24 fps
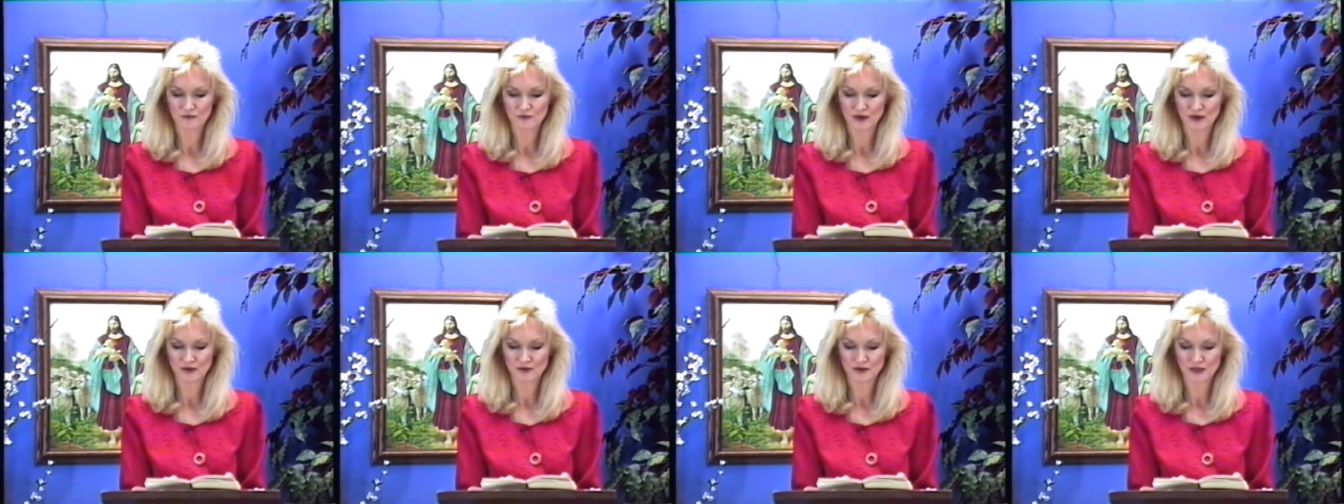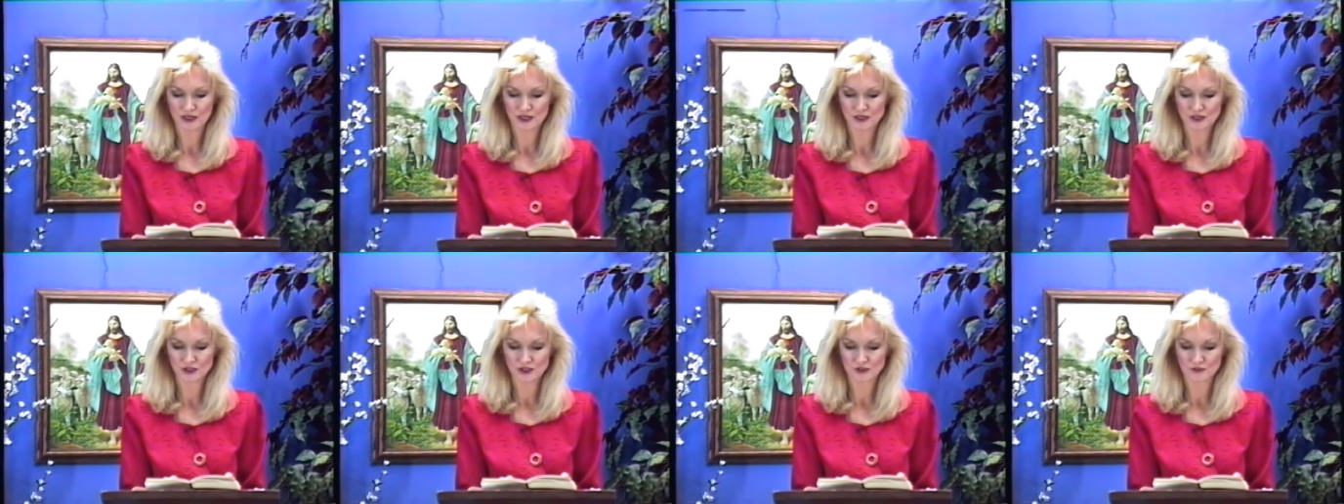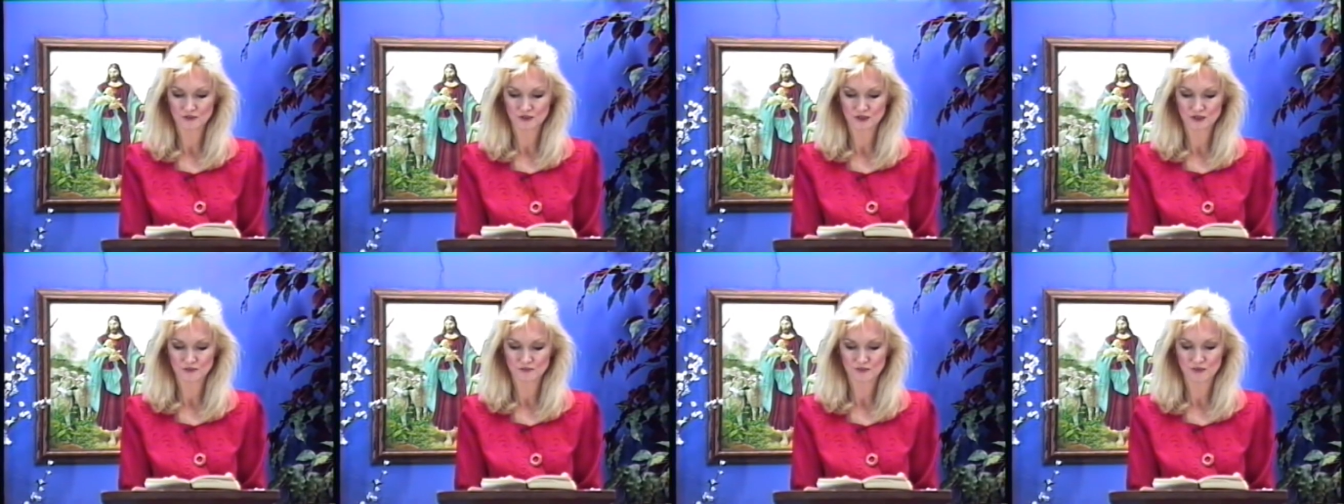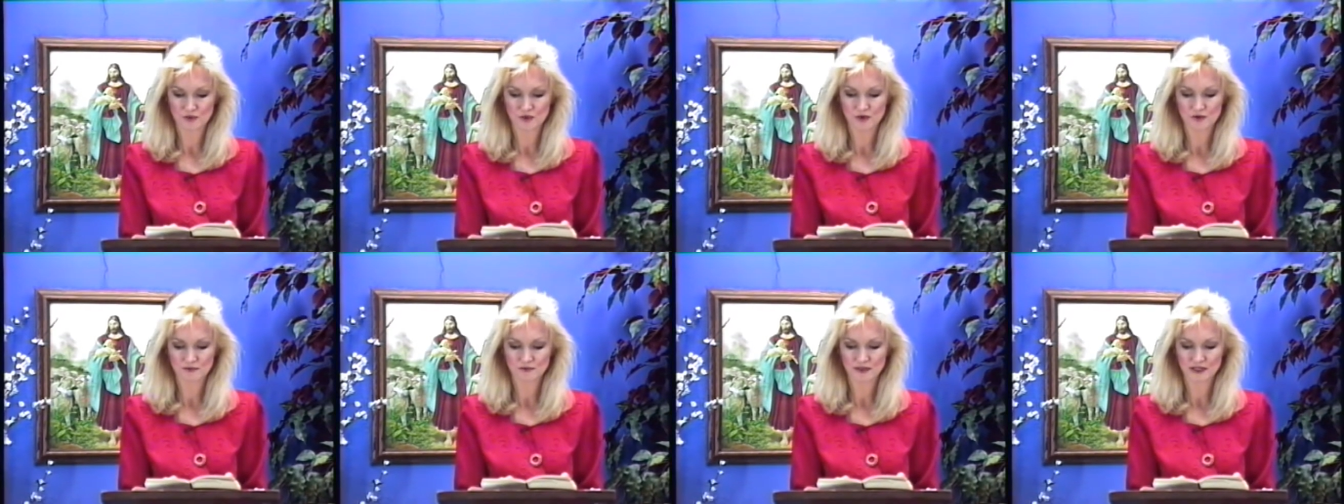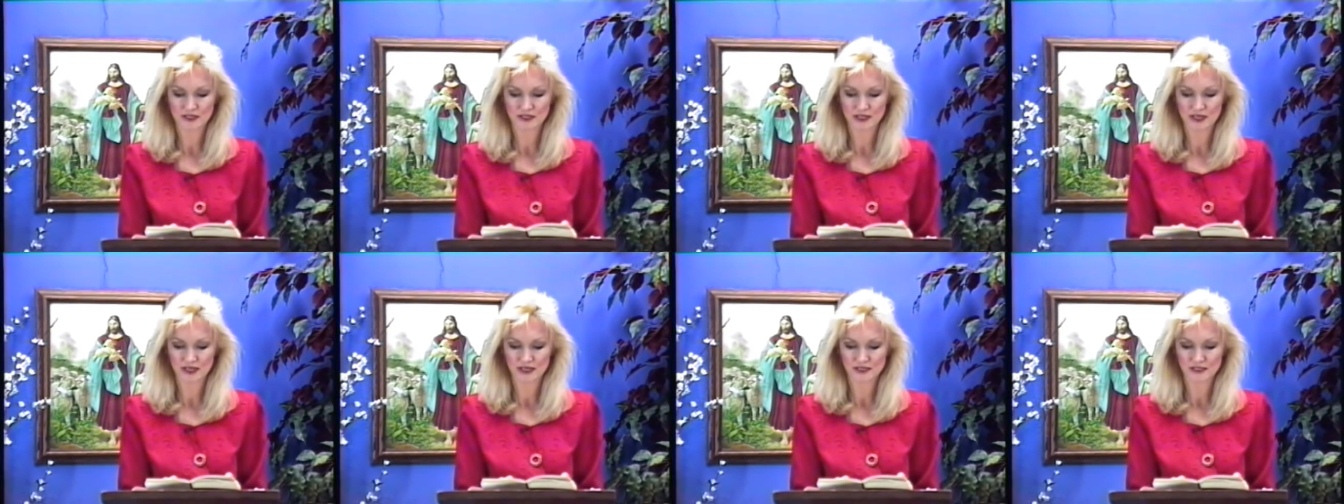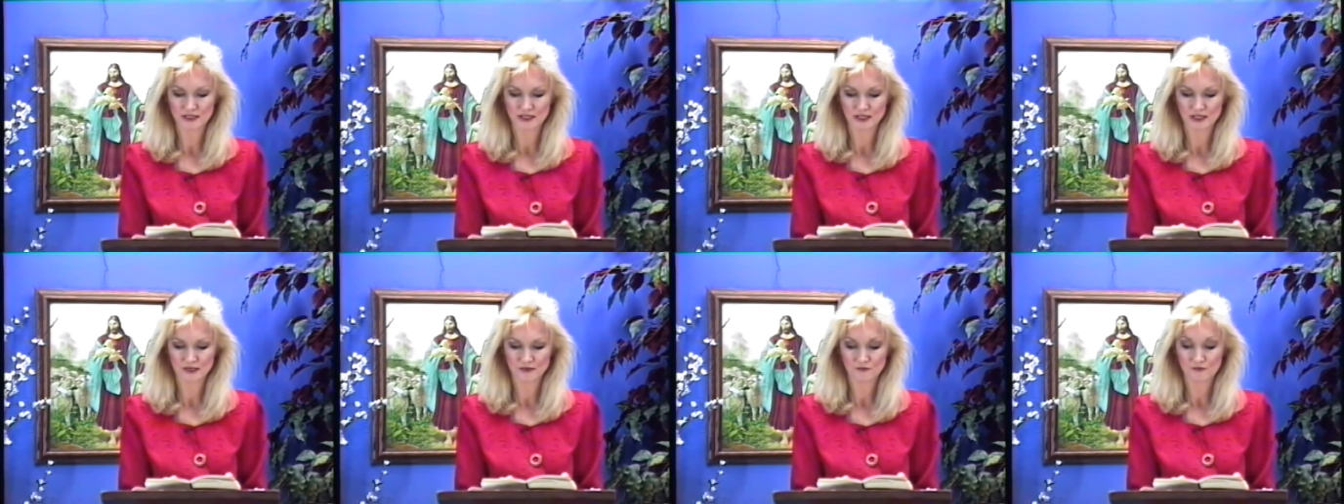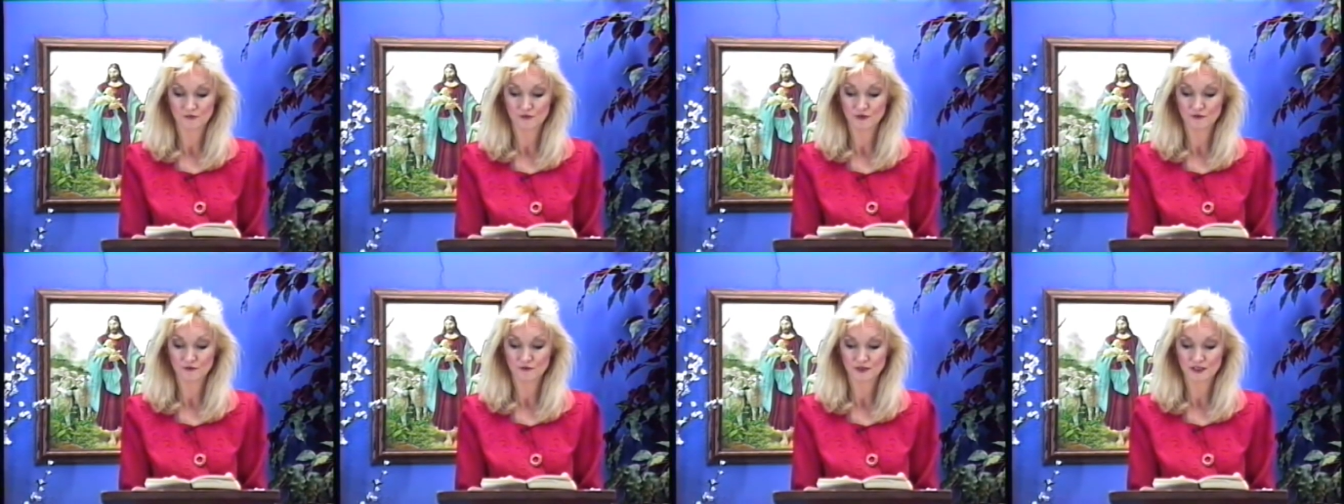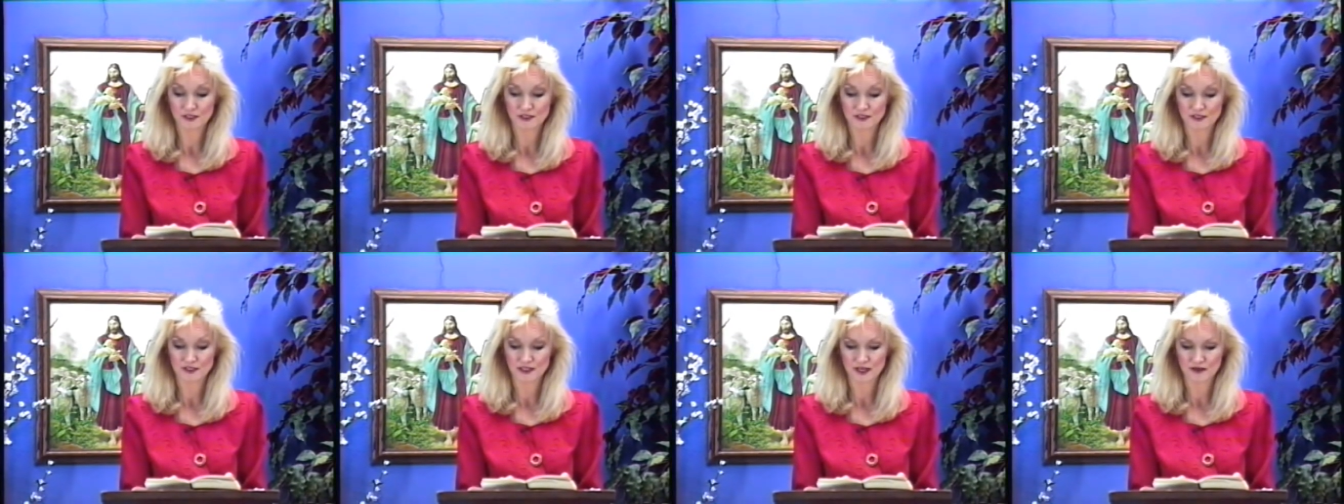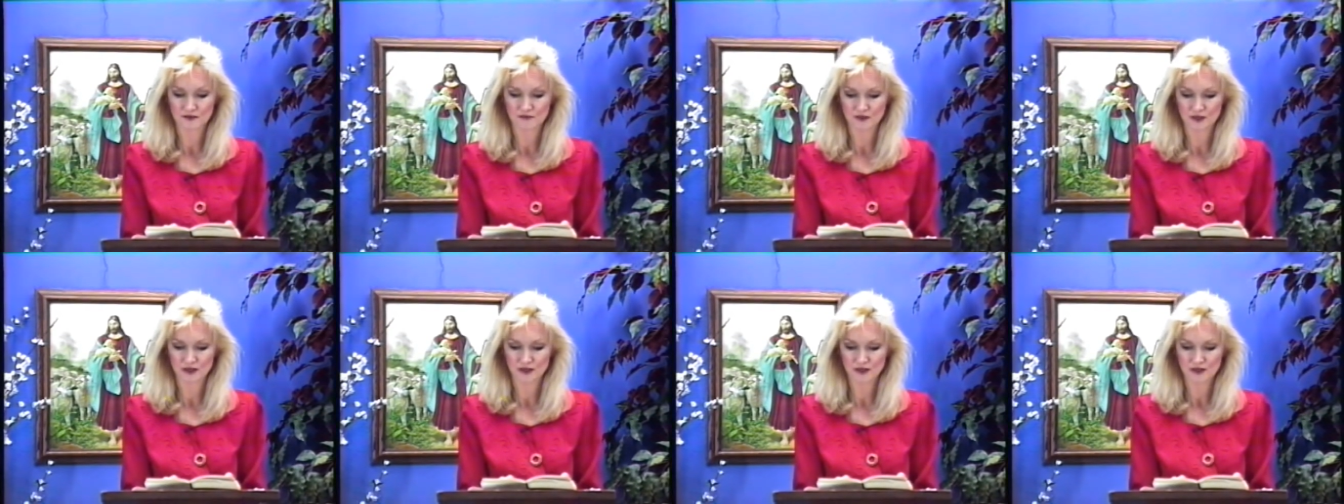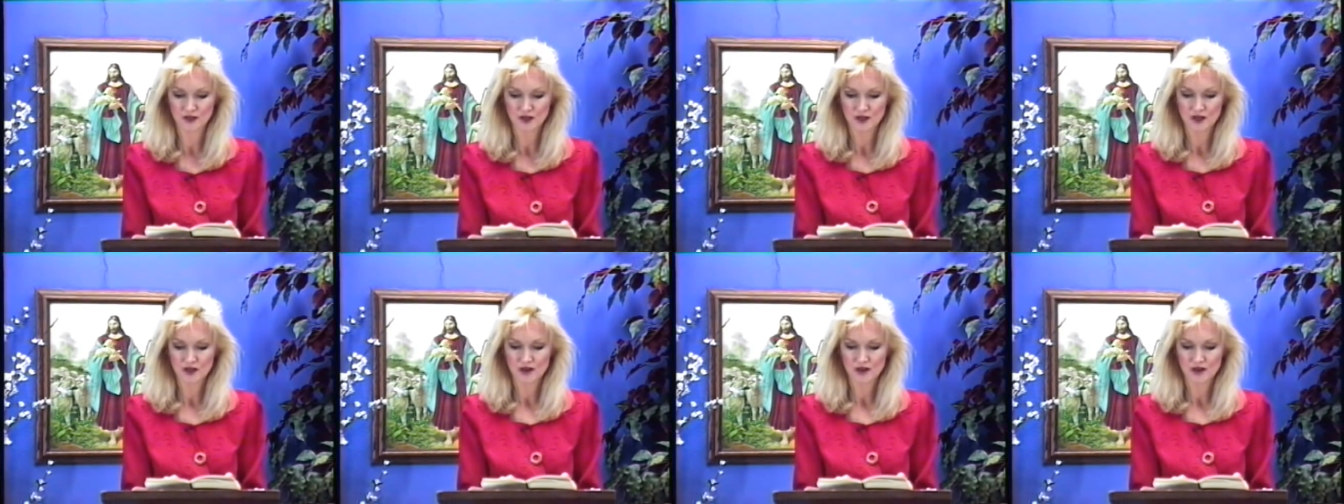Foundation was formed in 1957,